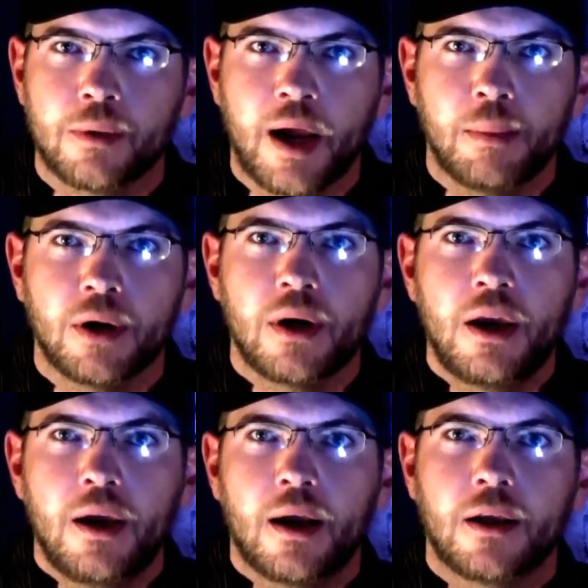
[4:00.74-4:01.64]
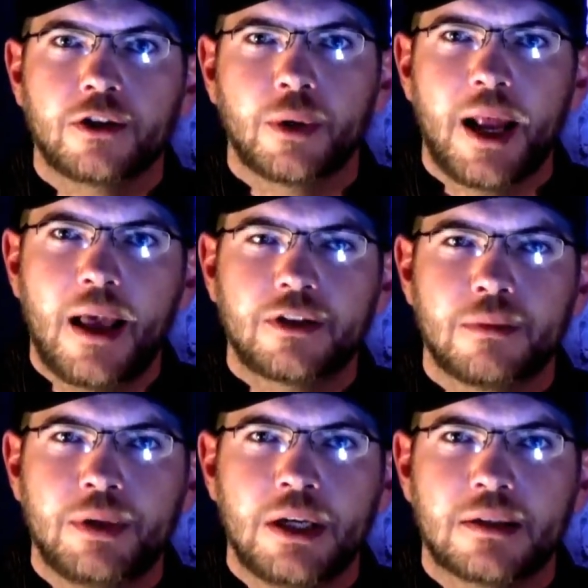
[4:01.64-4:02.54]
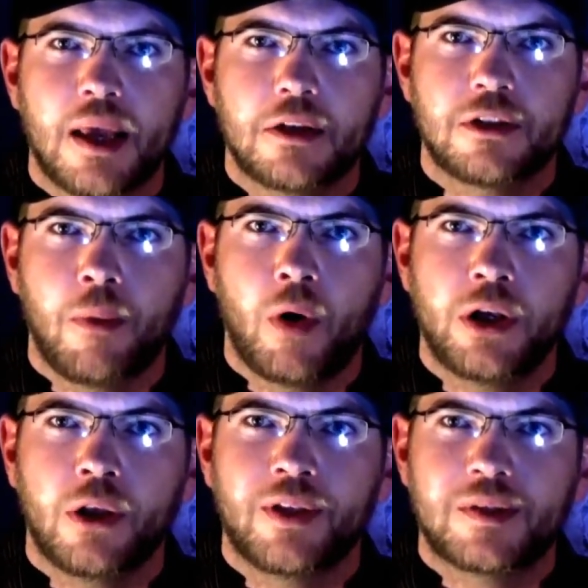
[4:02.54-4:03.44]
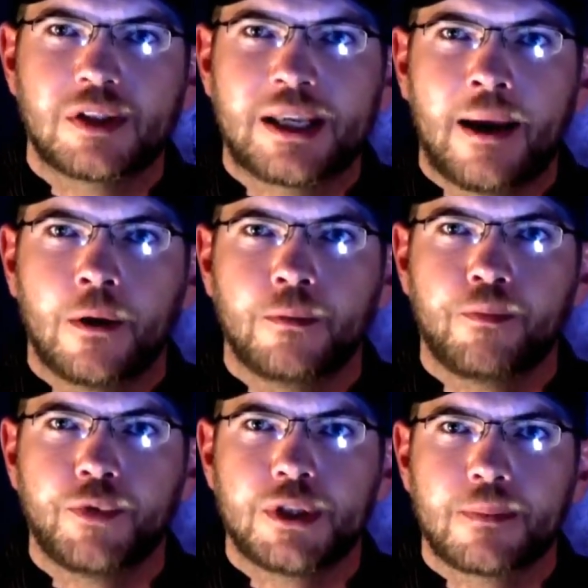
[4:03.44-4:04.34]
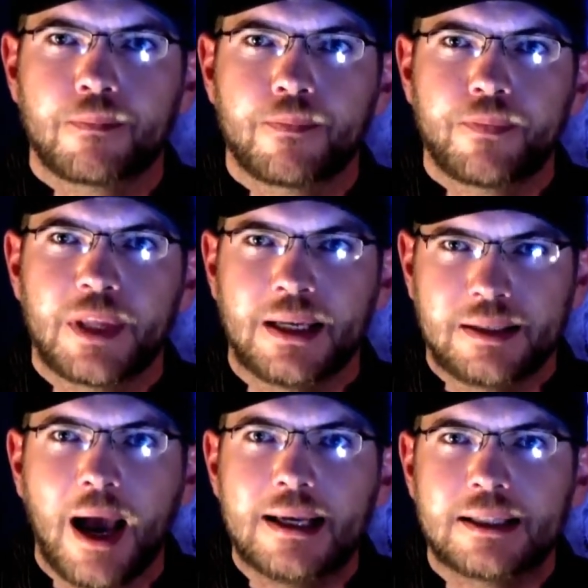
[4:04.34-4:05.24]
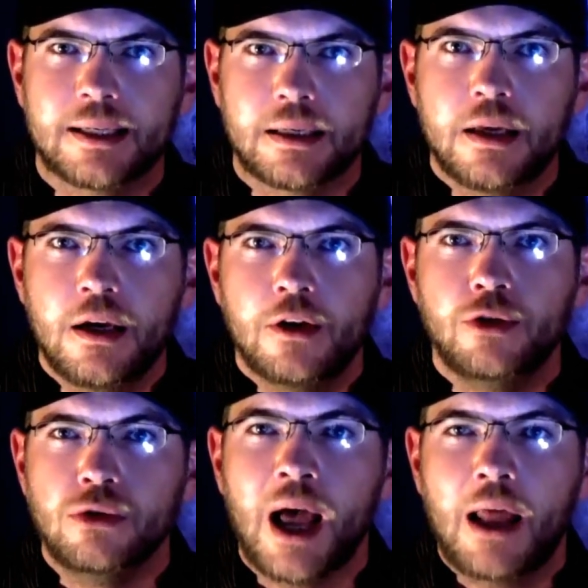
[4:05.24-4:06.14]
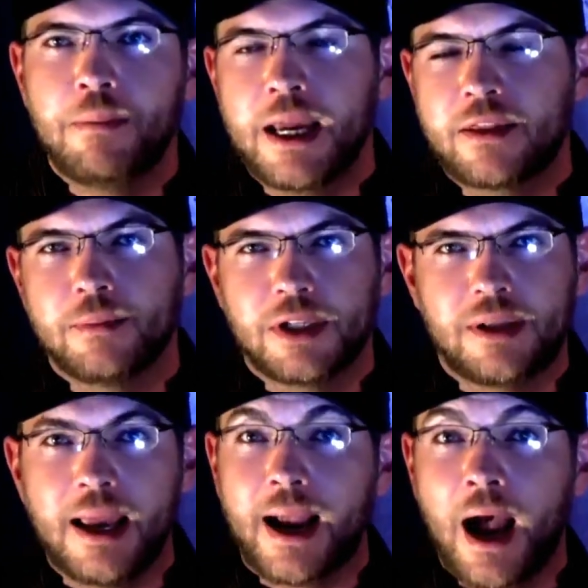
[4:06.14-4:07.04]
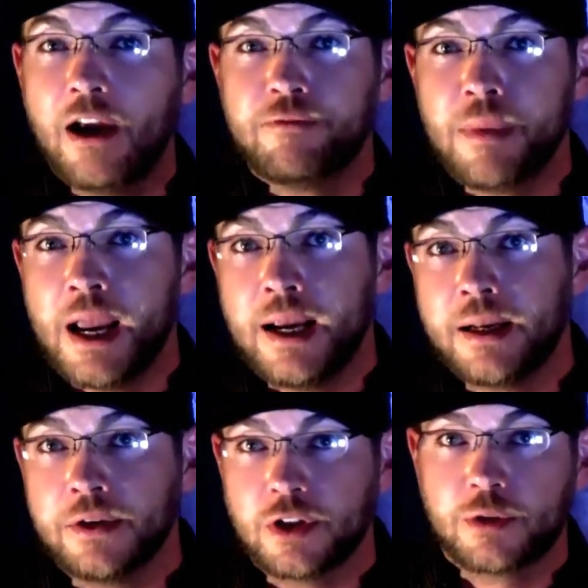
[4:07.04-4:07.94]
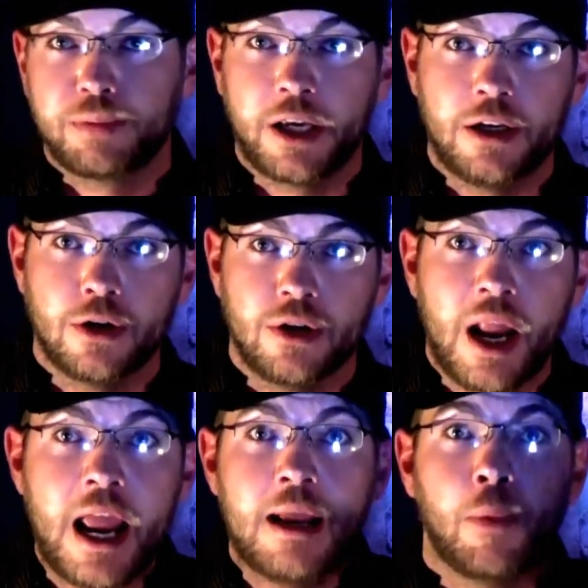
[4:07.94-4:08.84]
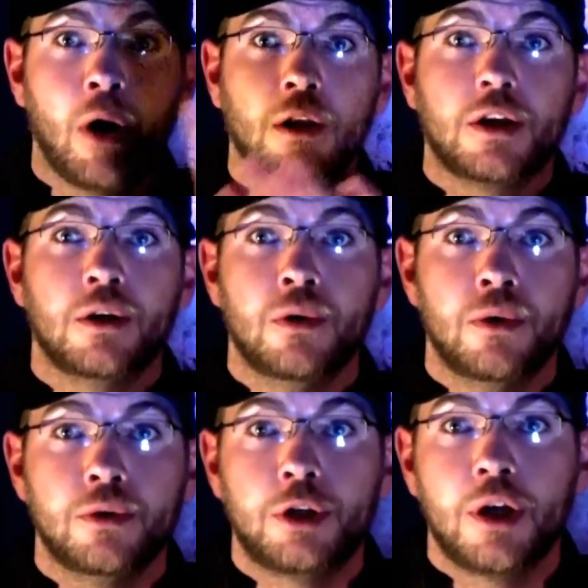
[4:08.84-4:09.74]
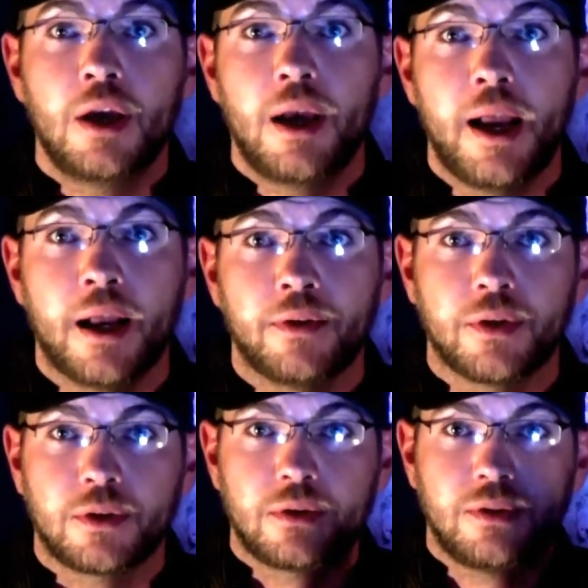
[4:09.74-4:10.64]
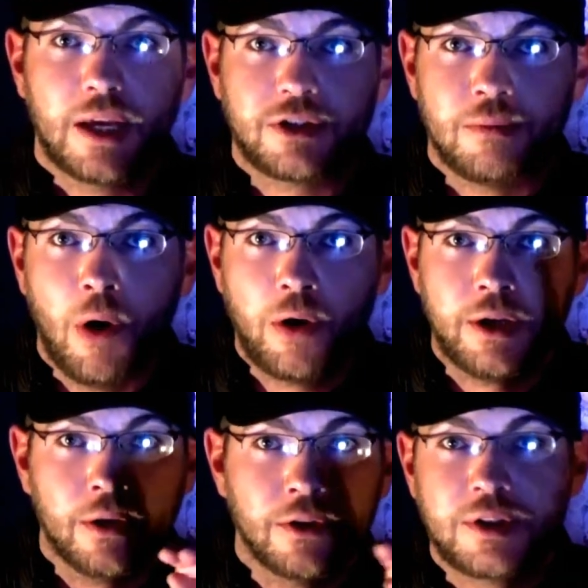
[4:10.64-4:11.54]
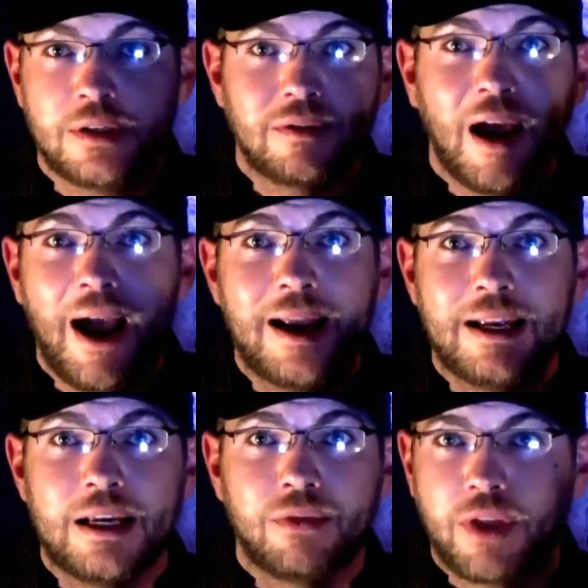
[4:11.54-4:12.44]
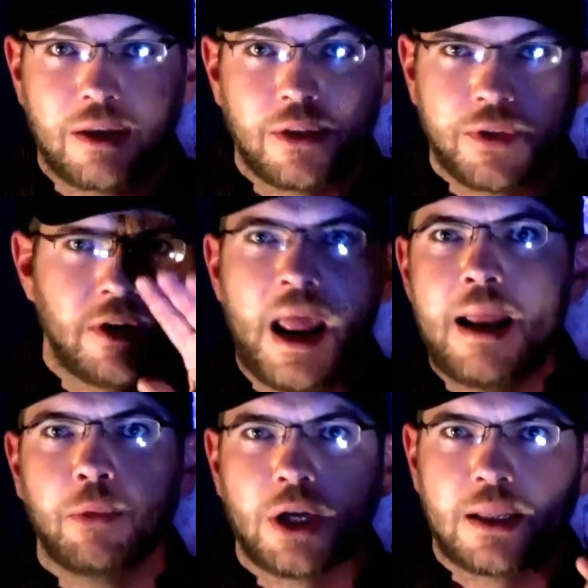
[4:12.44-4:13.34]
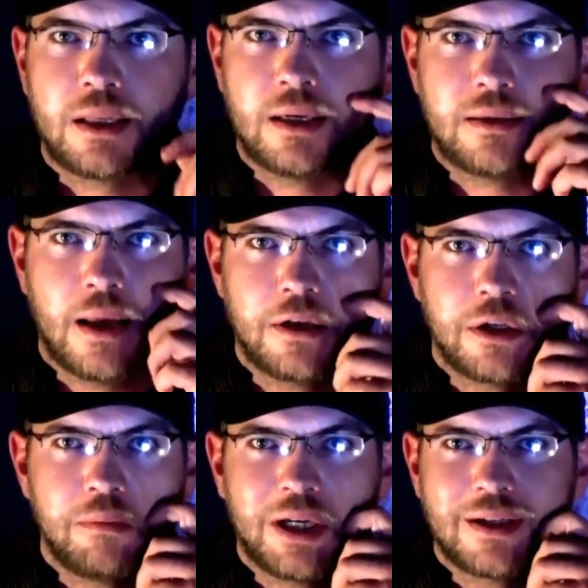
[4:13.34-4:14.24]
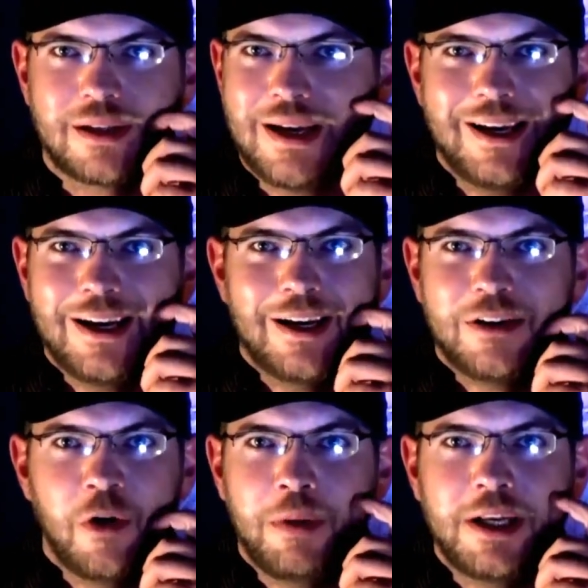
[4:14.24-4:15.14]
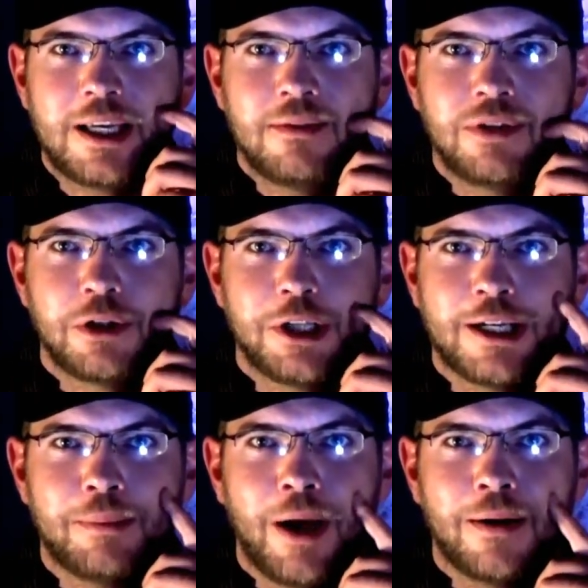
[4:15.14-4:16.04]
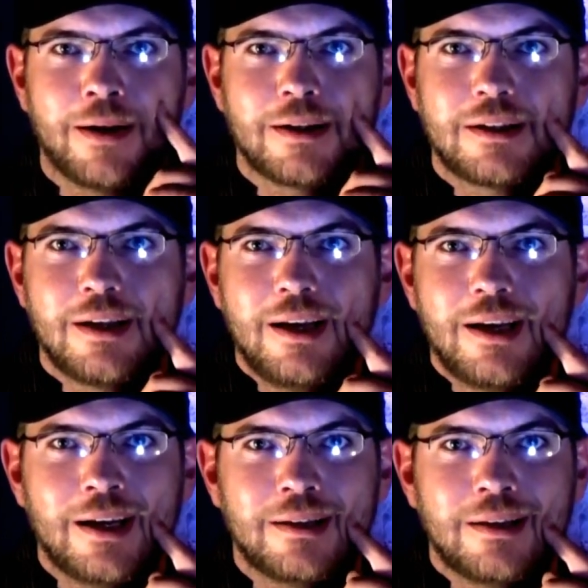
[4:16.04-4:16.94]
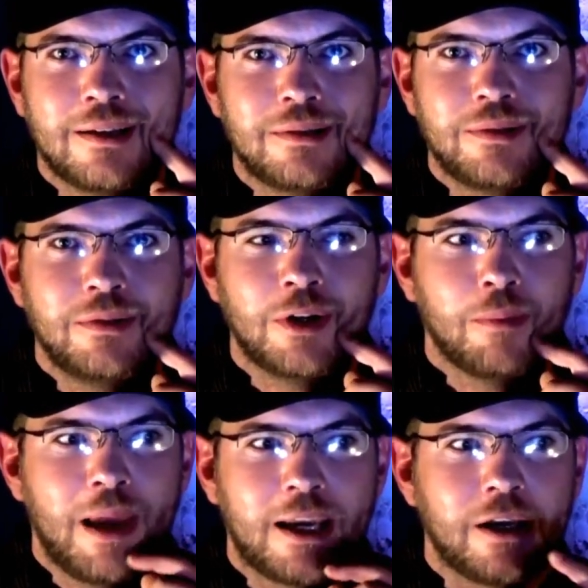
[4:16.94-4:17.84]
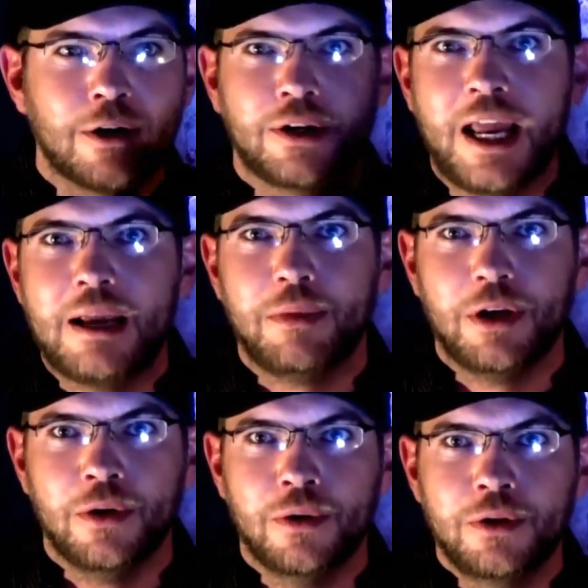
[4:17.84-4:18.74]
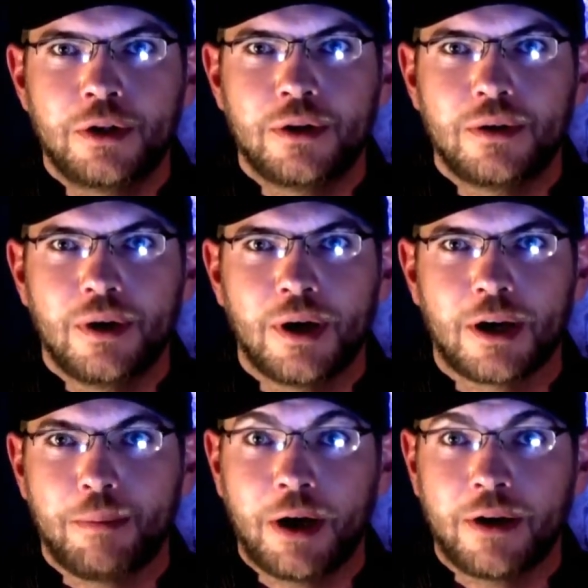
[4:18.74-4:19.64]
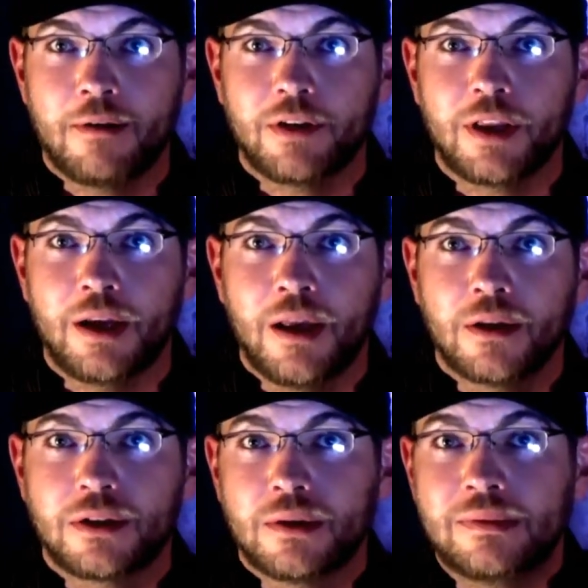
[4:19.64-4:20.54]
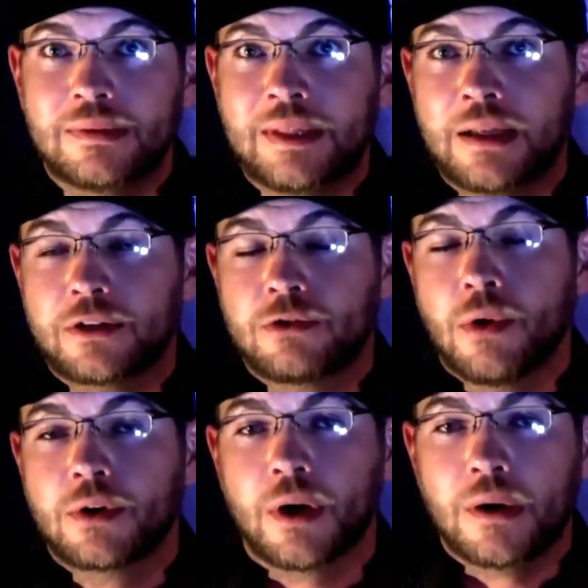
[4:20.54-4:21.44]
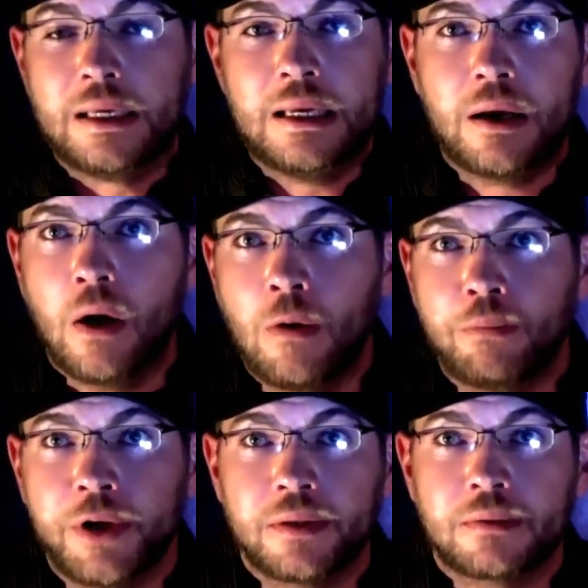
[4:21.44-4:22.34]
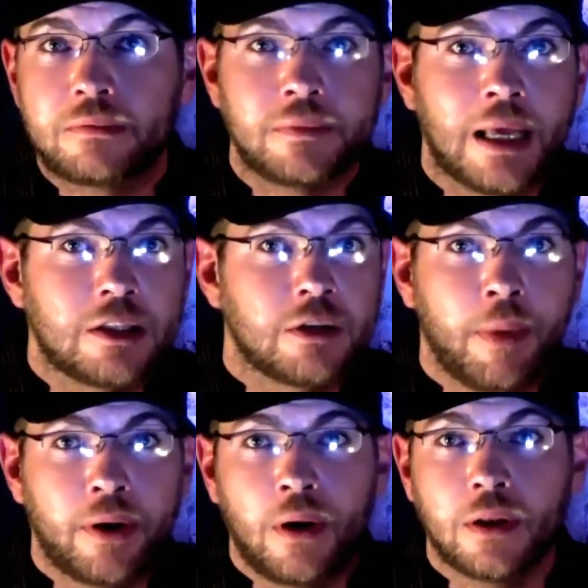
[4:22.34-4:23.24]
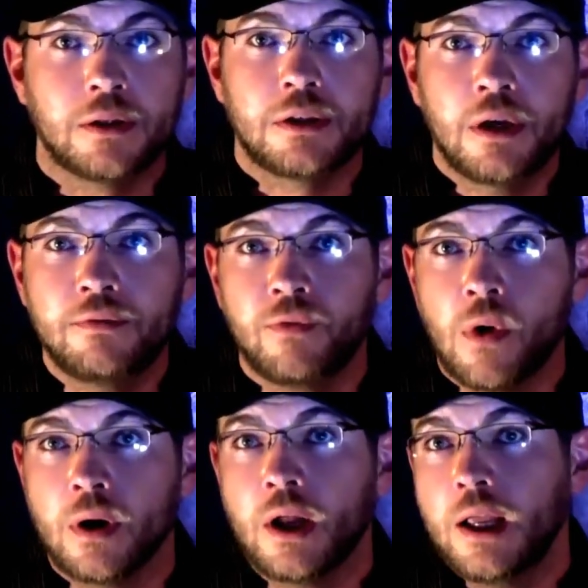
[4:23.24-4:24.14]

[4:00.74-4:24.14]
grabber. So it has to be a testimonial that sounds enticing. Do not make the mistake I've made and display your name all huge and the testimonials in tiny and think that the name will get the attention, because nobody gives a shit about us. Making your name huge compared to everything else, that strokes our ego, but that's about all it's good for.